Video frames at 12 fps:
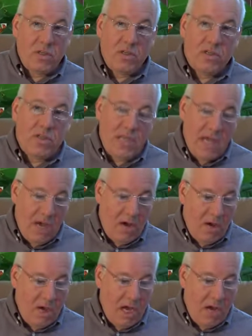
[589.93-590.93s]
do you see
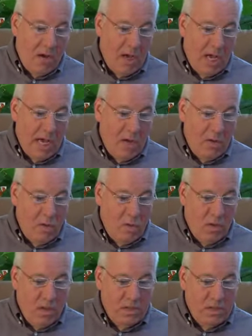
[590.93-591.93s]
how, how, how it
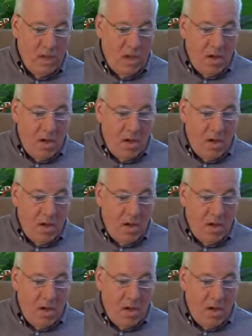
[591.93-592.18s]
works?